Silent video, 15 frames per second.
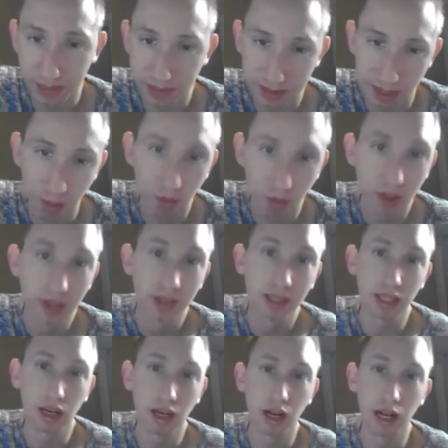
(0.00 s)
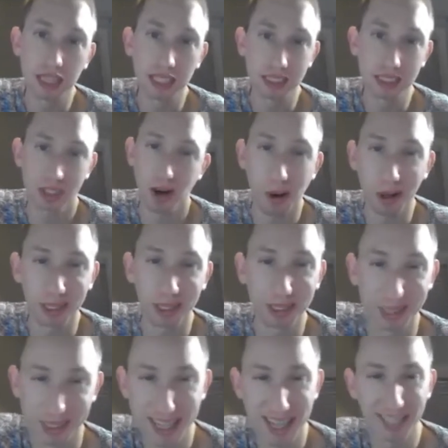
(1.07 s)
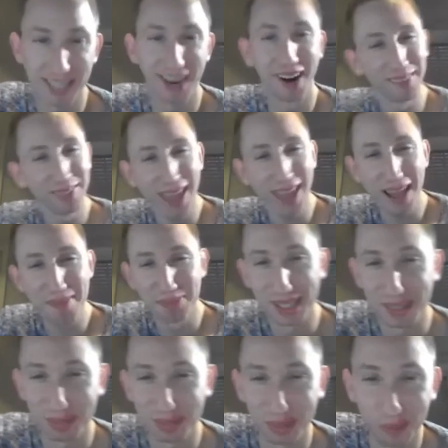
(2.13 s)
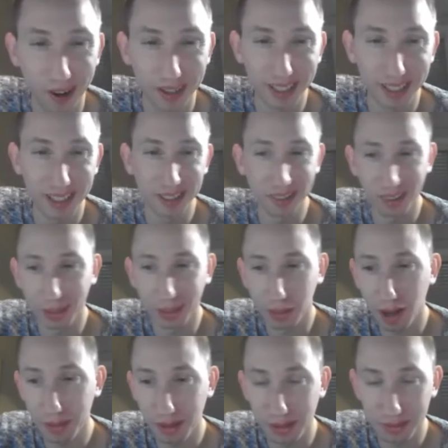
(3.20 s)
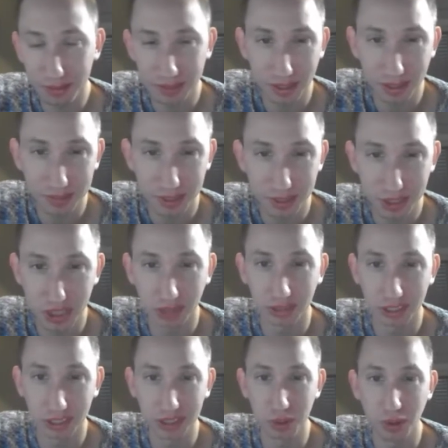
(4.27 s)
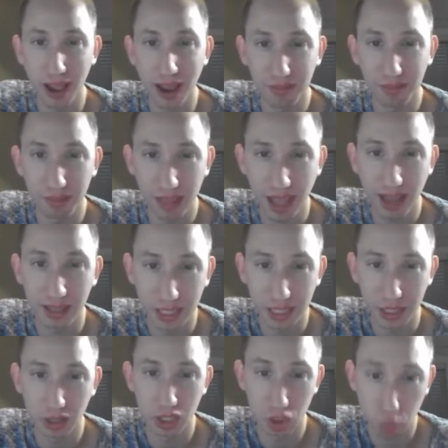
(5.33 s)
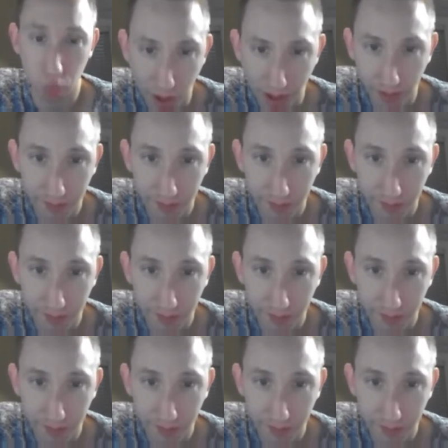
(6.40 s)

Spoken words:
So, I think Star Market should take care of that. But if you wanted other alternatives, you certainly do have that here as well.